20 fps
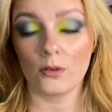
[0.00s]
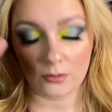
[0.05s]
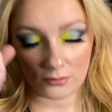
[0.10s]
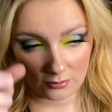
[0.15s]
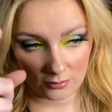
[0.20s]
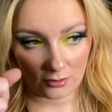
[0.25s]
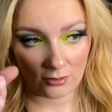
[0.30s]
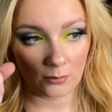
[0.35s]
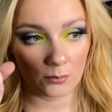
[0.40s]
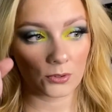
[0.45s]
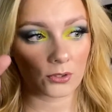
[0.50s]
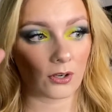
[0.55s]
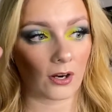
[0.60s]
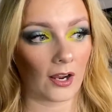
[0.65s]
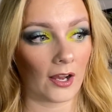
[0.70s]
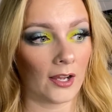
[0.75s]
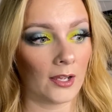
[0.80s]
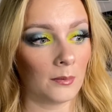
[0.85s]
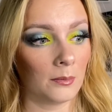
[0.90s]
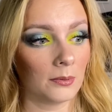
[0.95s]

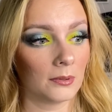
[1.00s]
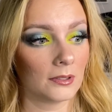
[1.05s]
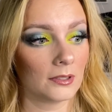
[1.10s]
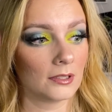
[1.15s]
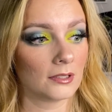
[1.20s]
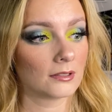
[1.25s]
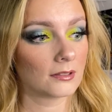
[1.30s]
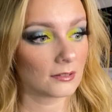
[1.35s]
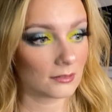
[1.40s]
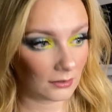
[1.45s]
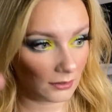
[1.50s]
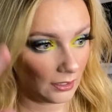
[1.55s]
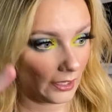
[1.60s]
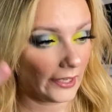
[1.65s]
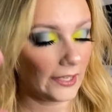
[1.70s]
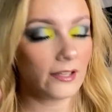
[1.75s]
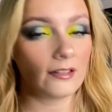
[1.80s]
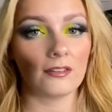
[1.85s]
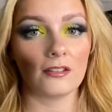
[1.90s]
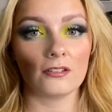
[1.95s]
subscribe,
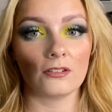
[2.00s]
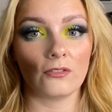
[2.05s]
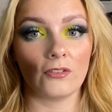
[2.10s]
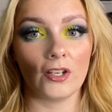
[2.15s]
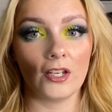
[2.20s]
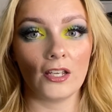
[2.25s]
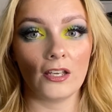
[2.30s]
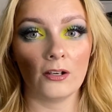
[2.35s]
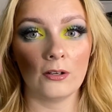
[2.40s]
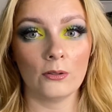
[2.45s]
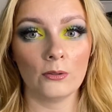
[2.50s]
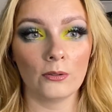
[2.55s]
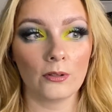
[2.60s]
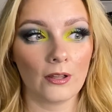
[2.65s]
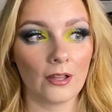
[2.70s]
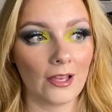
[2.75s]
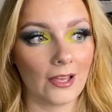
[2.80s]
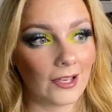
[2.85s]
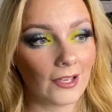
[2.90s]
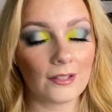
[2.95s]
like this video,
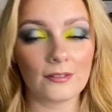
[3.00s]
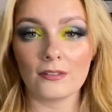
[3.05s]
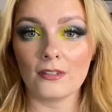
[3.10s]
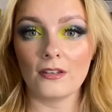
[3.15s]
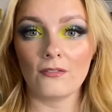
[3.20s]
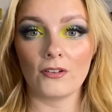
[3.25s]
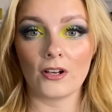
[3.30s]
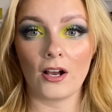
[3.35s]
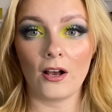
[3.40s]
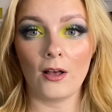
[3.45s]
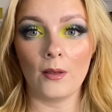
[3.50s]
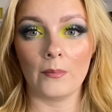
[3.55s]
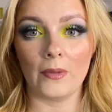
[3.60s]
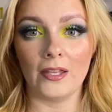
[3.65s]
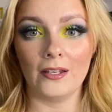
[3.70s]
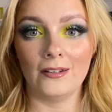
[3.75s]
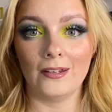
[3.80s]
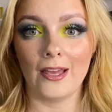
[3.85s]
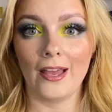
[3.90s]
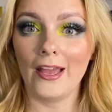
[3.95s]
and leave a
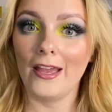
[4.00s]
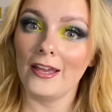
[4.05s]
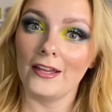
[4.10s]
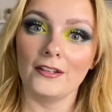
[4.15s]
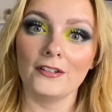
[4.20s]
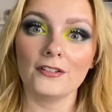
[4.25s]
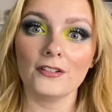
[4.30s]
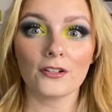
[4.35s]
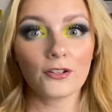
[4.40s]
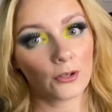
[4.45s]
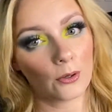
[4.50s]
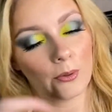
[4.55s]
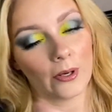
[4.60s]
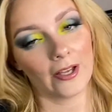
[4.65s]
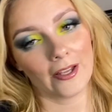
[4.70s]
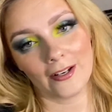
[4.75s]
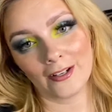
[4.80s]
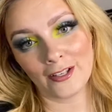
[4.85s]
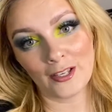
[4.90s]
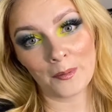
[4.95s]
comment, and go
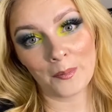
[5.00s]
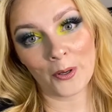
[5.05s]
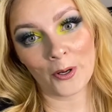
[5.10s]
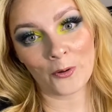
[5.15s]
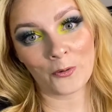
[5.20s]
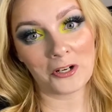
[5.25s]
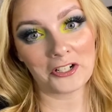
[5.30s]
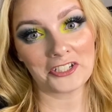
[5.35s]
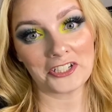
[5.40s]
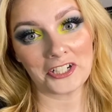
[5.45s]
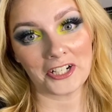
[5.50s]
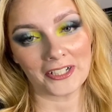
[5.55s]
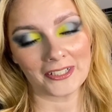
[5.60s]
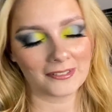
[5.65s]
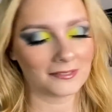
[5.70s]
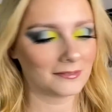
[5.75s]
ahead and keep on watching.